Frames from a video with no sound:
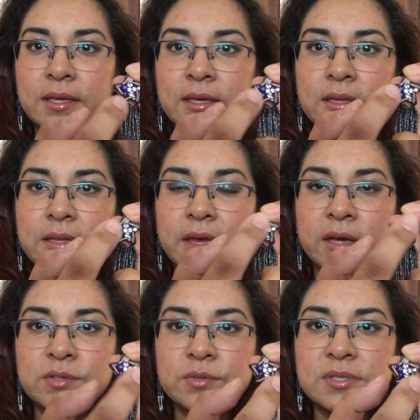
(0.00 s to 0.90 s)
in the
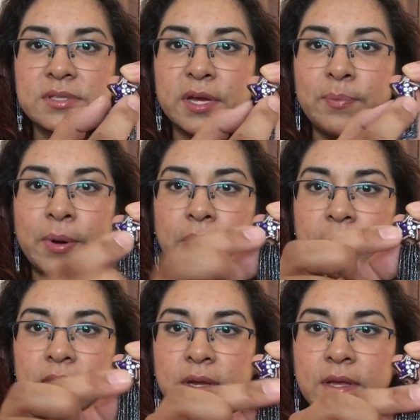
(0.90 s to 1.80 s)
actual stud
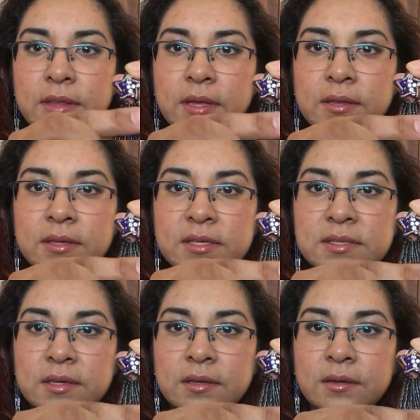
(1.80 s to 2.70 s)
part, and then
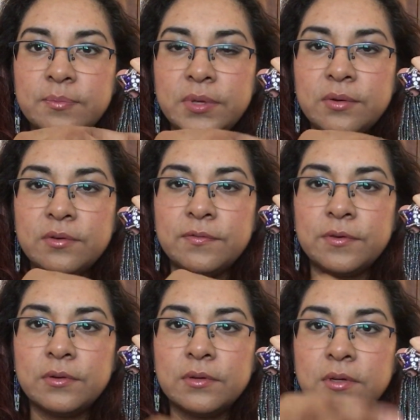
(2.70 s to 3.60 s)
these
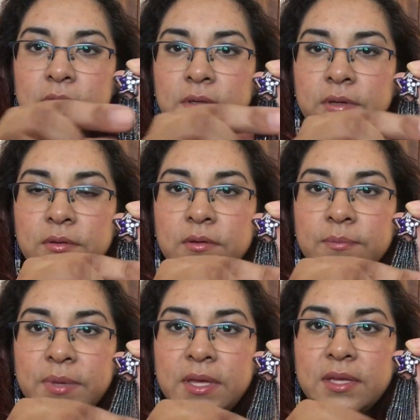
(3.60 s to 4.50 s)
beautiful little
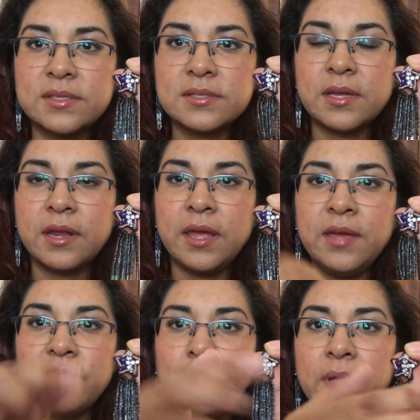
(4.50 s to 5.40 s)
beads that
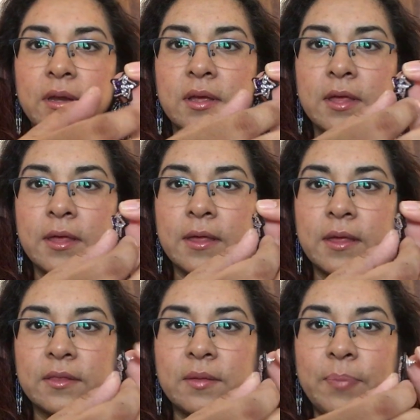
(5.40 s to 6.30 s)
hang from it.
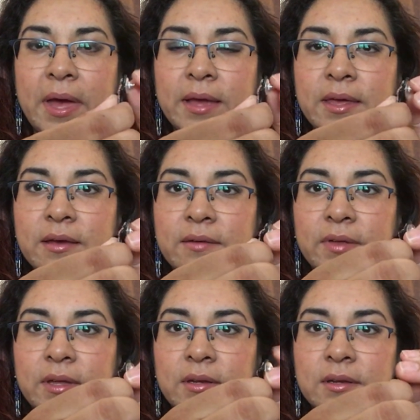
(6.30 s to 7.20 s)
The backing of
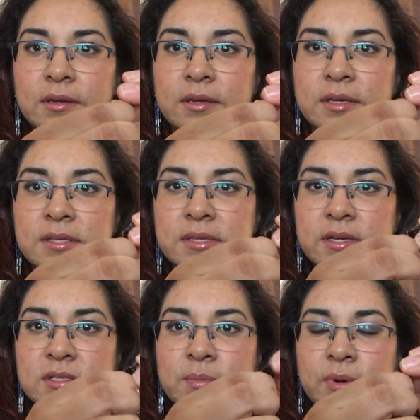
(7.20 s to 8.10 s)
it is
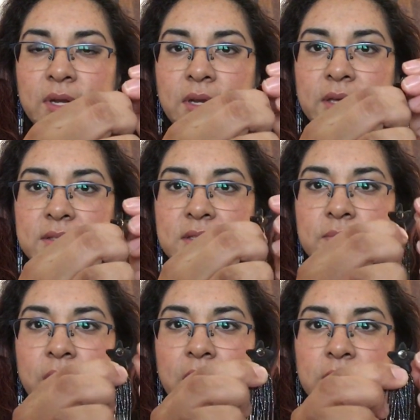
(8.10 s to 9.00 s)
actually pretty nice
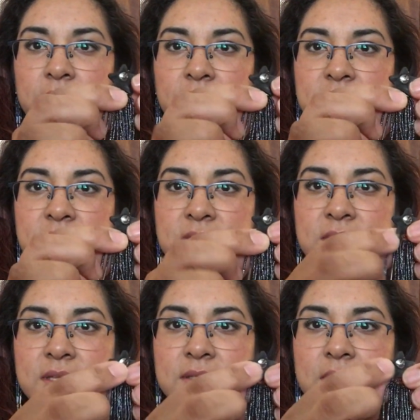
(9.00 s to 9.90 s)
as well. It's
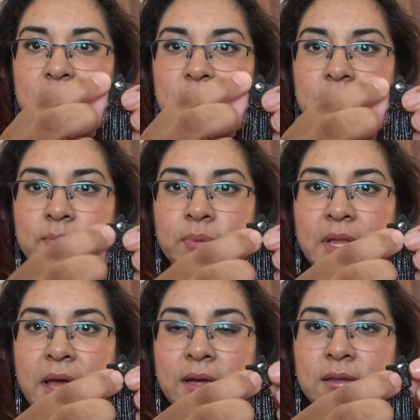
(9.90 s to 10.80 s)
just this black